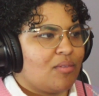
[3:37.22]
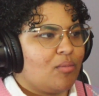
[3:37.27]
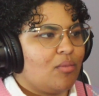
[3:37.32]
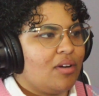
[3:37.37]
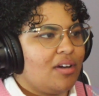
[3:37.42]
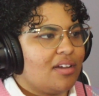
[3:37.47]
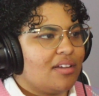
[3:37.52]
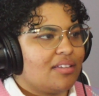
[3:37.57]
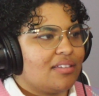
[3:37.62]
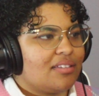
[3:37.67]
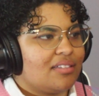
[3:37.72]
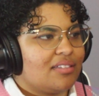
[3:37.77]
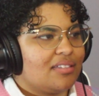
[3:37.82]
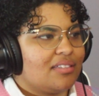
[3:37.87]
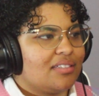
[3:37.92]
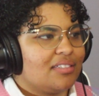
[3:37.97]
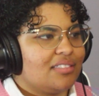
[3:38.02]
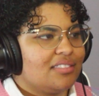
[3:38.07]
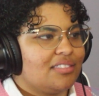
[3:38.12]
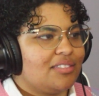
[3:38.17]
What?
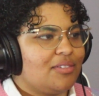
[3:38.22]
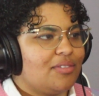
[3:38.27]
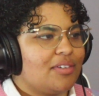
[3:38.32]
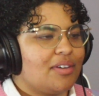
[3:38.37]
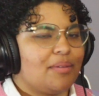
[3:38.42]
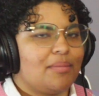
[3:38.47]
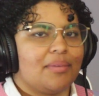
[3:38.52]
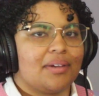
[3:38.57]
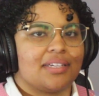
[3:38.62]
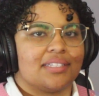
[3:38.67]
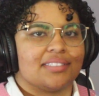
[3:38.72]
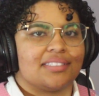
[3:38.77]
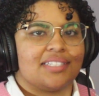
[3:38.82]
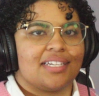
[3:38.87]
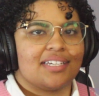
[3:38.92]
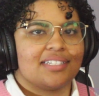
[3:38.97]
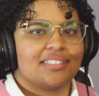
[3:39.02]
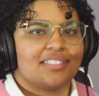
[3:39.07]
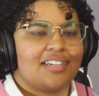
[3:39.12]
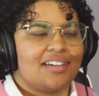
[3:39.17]
So you're making
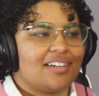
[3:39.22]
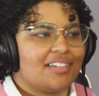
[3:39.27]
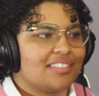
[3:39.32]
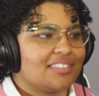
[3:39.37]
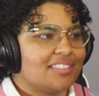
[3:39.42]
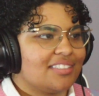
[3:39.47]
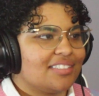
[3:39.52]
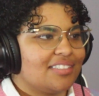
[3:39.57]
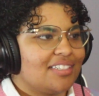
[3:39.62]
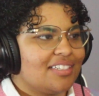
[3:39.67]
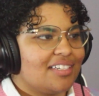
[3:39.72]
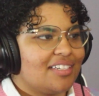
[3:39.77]
TikToks?